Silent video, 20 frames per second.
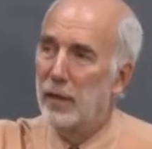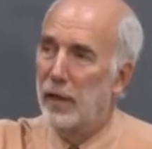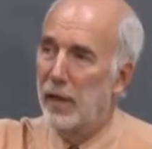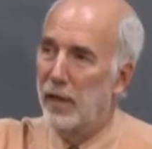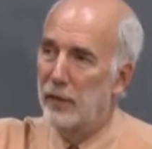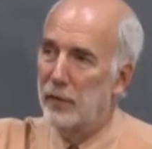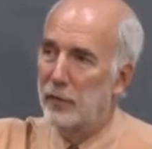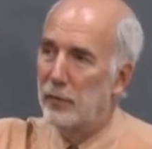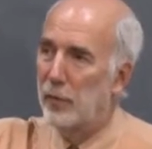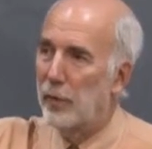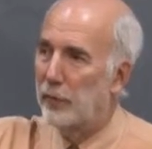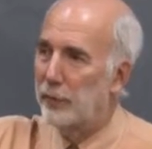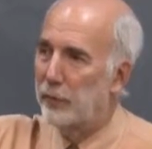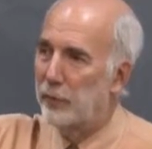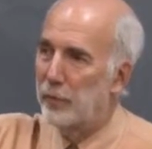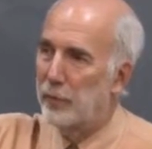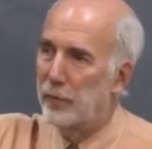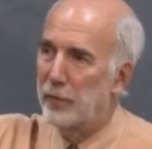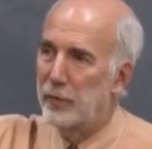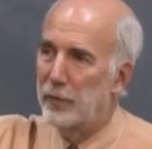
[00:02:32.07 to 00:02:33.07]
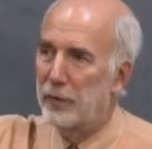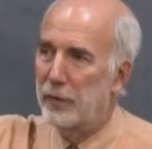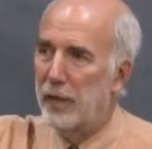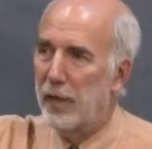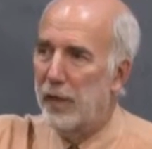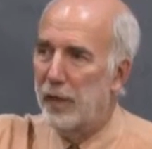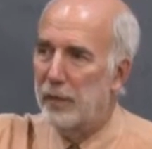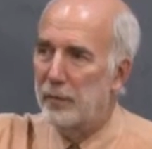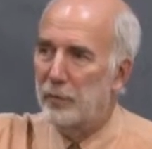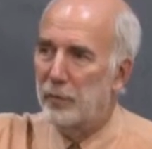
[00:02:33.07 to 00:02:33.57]
and you also are in the
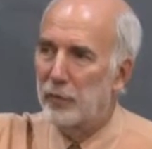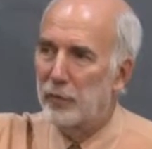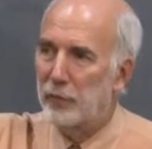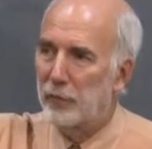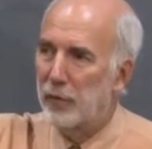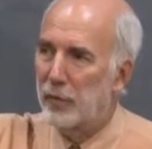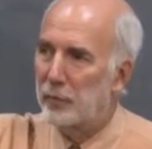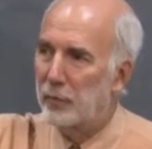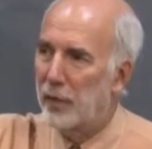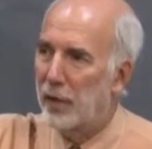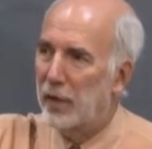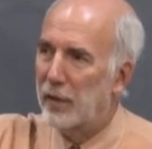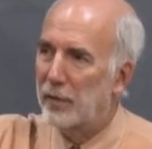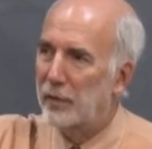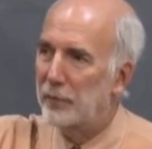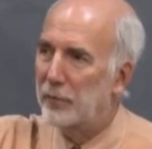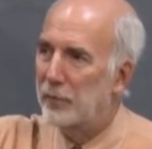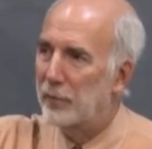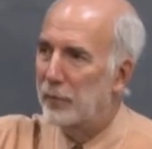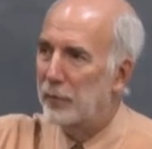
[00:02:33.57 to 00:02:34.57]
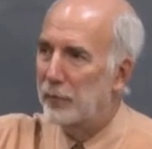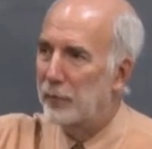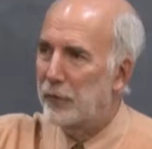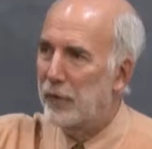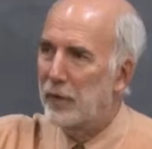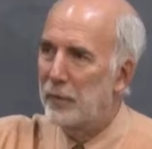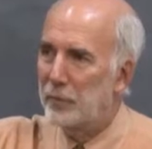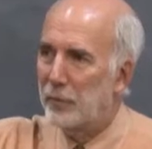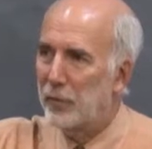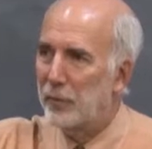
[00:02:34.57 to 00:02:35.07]
9% bracket for
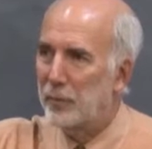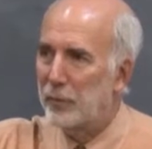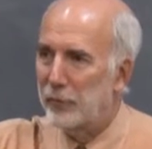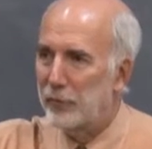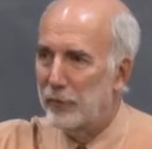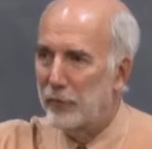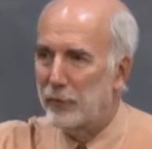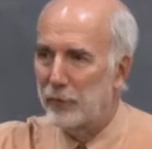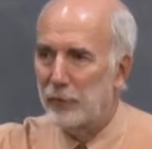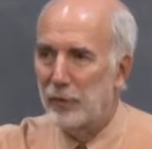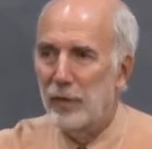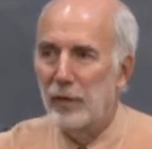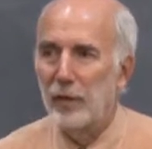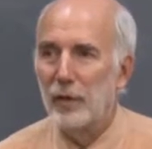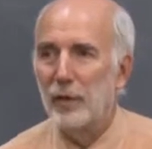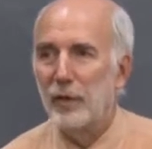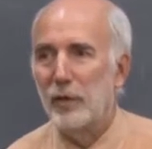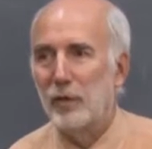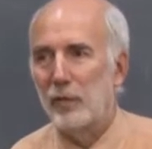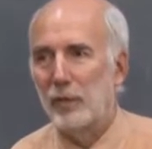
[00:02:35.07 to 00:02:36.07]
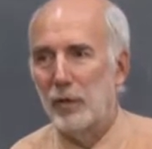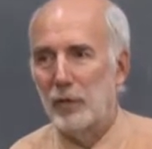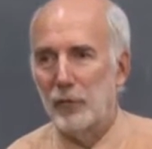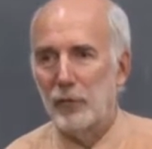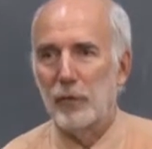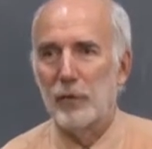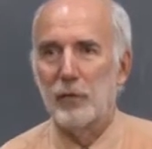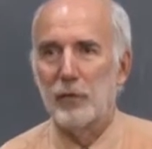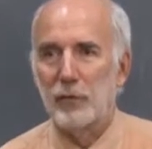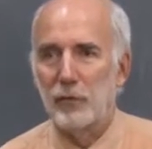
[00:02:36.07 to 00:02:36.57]
state purposes,
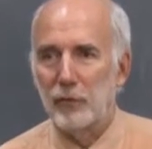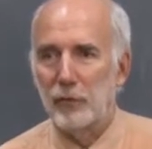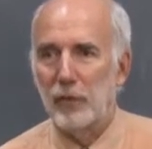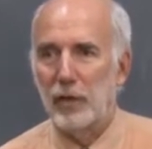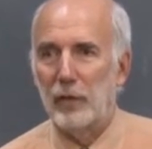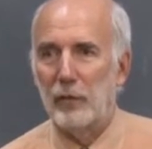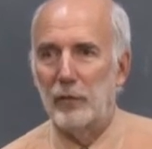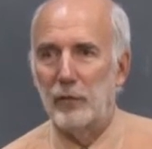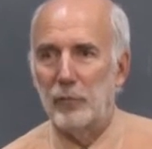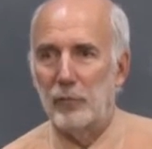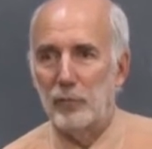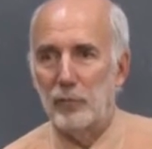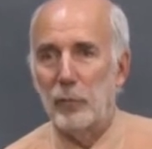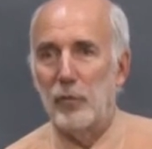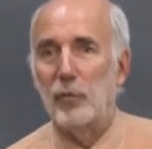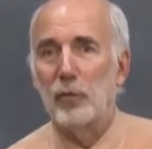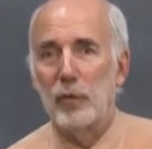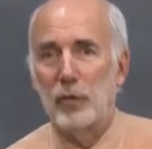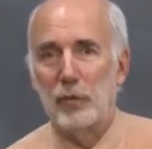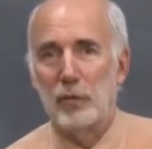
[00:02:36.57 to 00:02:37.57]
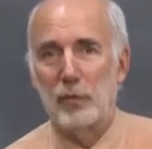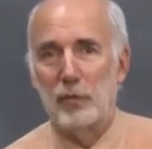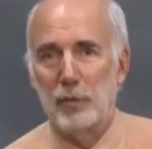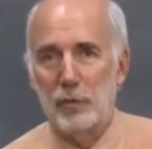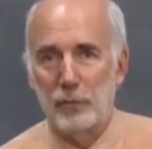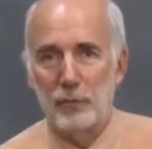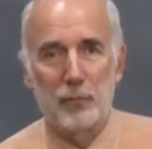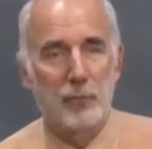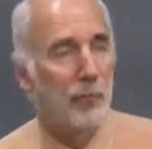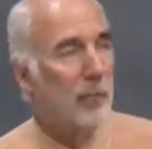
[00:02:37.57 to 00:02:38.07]
congratulations, that's
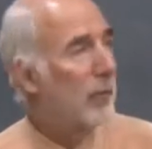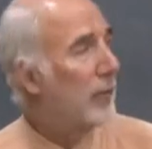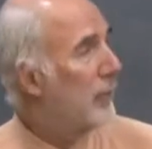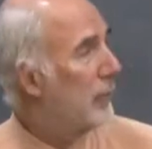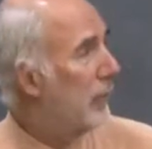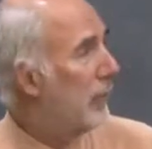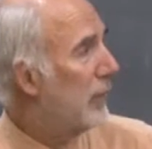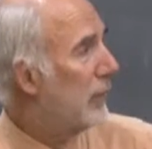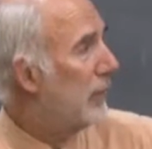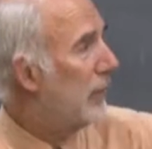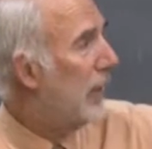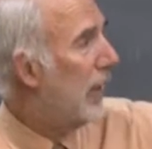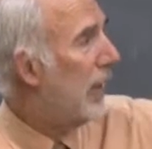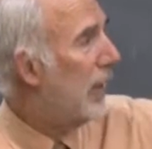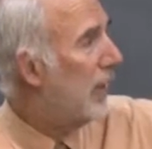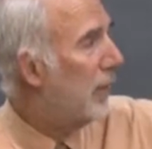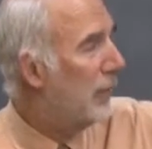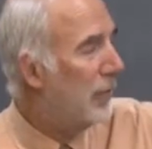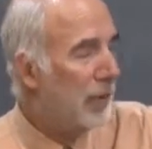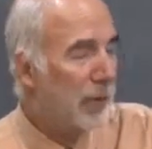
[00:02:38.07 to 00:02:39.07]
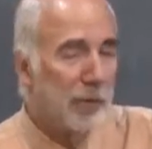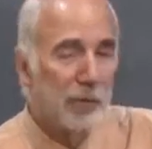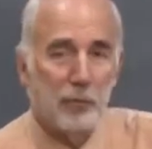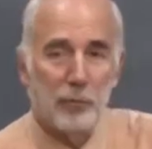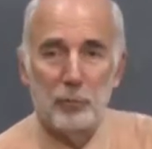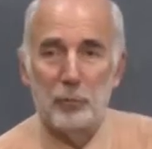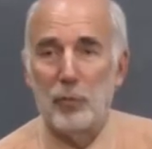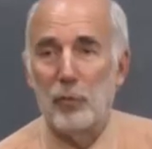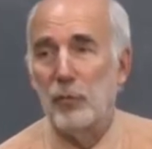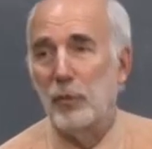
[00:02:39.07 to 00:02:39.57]
0.34. Your tau there is
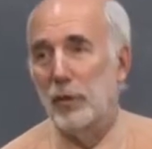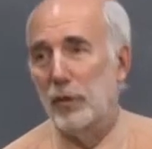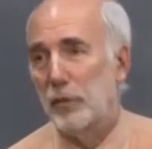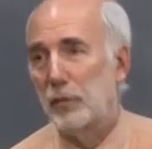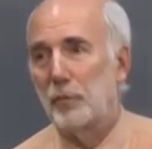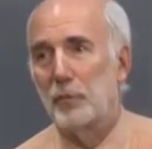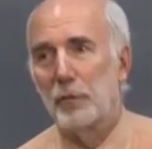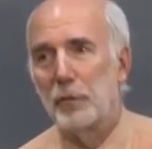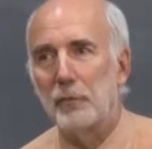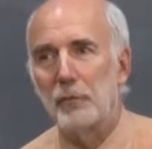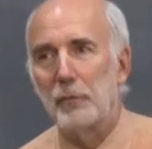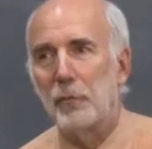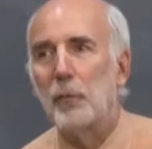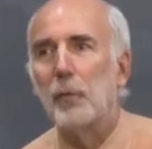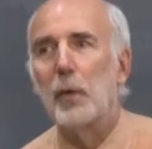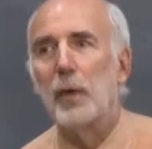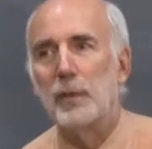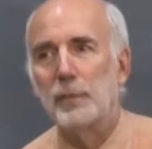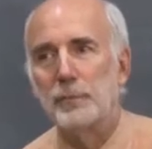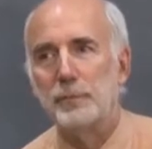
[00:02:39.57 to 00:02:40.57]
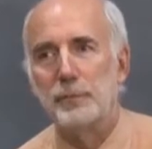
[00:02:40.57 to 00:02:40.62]
0.34.